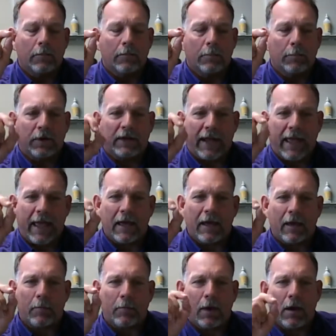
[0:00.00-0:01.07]
put an
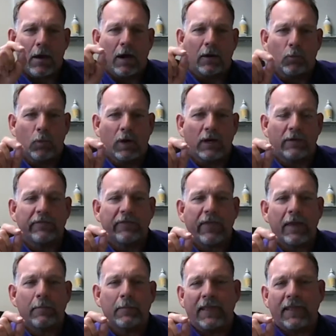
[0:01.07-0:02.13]
M on one of
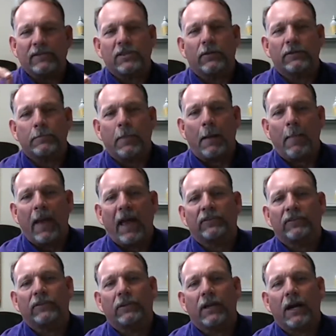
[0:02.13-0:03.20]
them, and that's always my
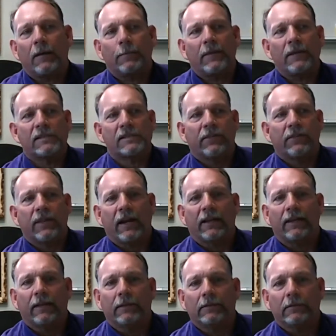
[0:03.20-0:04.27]
master copy so that I
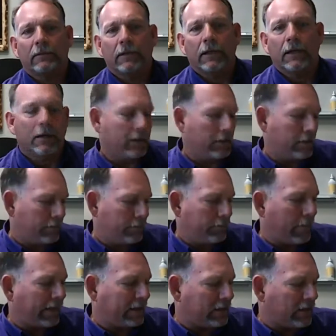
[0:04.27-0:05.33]
can
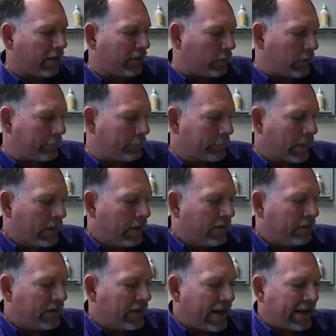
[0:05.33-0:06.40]
make another one.
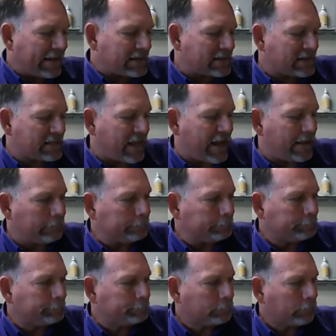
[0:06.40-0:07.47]
The next set
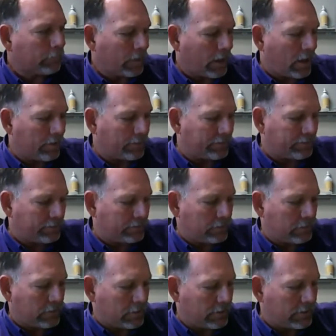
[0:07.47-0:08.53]
of
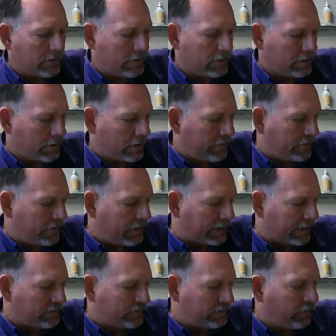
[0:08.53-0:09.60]
the
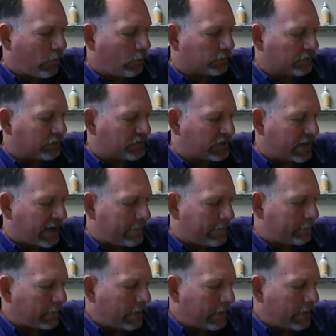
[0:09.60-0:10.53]
next folder set